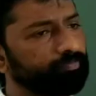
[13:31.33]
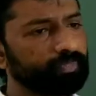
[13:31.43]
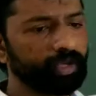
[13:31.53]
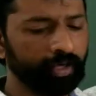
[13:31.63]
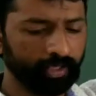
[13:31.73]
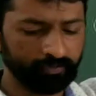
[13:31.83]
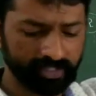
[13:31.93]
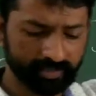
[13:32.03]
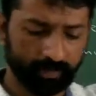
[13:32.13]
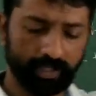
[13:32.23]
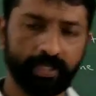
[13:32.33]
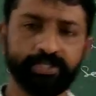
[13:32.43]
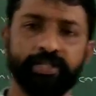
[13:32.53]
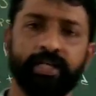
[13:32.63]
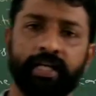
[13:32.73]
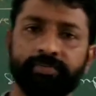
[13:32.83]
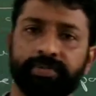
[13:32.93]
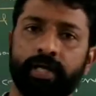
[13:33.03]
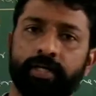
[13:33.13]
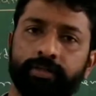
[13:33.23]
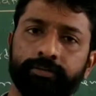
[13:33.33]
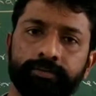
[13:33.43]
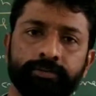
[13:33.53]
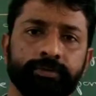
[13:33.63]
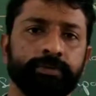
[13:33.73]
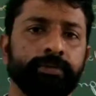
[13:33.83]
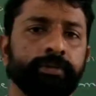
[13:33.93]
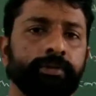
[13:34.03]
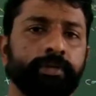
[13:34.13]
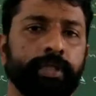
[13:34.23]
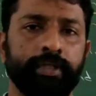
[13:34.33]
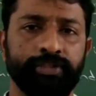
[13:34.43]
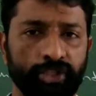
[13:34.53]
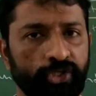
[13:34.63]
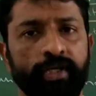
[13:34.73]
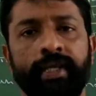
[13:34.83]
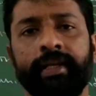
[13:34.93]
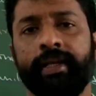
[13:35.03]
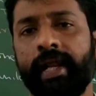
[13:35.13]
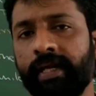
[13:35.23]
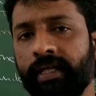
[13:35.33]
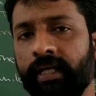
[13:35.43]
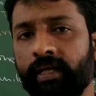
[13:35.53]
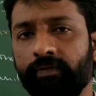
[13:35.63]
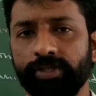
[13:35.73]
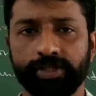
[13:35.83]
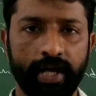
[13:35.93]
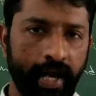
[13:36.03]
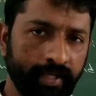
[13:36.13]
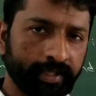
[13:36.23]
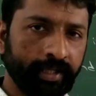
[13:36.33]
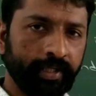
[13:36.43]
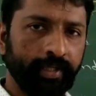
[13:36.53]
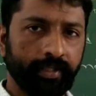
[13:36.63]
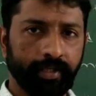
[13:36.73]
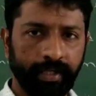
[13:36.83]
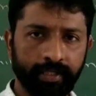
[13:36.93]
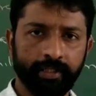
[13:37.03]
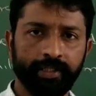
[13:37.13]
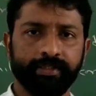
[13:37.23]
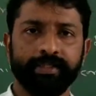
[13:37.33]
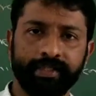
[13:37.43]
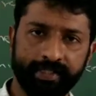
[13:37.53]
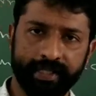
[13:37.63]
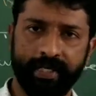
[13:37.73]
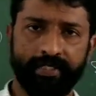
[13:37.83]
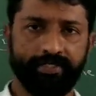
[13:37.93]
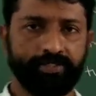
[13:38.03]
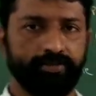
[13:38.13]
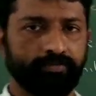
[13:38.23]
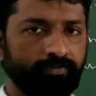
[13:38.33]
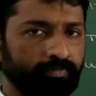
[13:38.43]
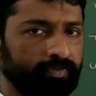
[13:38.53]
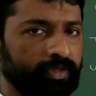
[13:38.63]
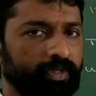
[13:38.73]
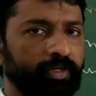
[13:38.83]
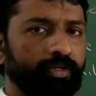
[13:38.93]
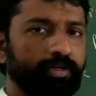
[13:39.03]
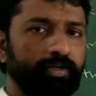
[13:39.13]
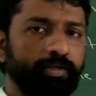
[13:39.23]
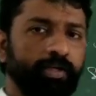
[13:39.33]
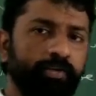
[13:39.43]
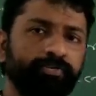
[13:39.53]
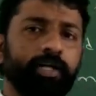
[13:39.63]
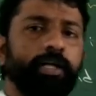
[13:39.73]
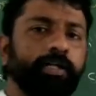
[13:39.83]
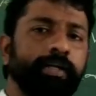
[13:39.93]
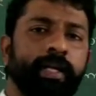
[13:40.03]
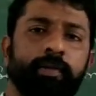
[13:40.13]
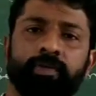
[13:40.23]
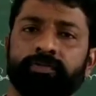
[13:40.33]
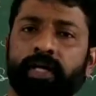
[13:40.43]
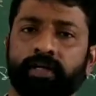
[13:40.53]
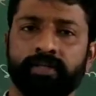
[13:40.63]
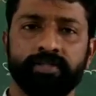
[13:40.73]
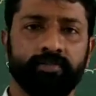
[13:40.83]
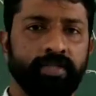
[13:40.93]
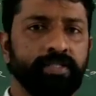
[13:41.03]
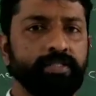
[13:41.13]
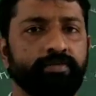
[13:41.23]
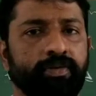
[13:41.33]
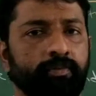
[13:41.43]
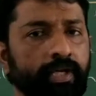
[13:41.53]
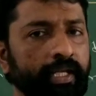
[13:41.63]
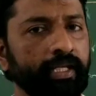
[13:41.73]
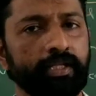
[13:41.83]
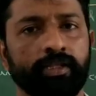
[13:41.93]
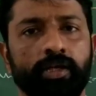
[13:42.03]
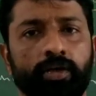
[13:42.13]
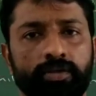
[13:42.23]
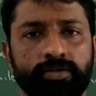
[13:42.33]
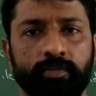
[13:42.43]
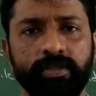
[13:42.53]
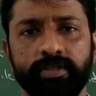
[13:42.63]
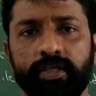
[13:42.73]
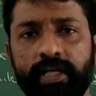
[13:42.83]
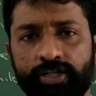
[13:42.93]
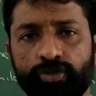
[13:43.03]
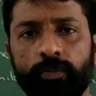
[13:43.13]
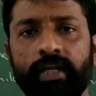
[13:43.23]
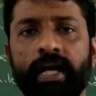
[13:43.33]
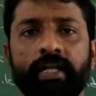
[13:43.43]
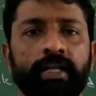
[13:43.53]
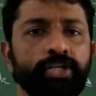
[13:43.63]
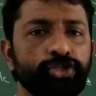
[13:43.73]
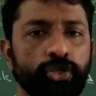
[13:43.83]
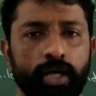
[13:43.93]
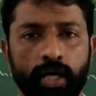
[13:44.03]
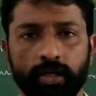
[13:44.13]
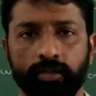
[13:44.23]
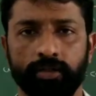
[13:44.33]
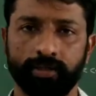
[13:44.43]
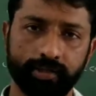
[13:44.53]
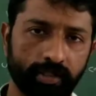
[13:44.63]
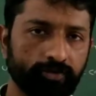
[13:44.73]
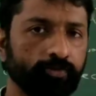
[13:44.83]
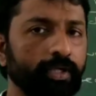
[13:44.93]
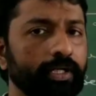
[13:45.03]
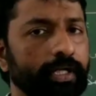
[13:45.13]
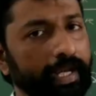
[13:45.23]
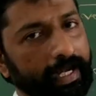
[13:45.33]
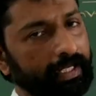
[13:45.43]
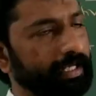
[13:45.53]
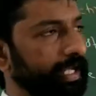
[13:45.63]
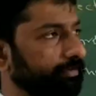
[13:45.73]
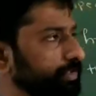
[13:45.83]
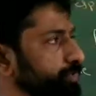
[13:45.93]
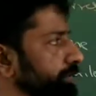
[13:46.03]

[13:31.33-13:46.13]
Always the biological names are generally in Latin language and written in italics. If the name of the organism is from any other origin means it should be Latinized or derived from the Latin language.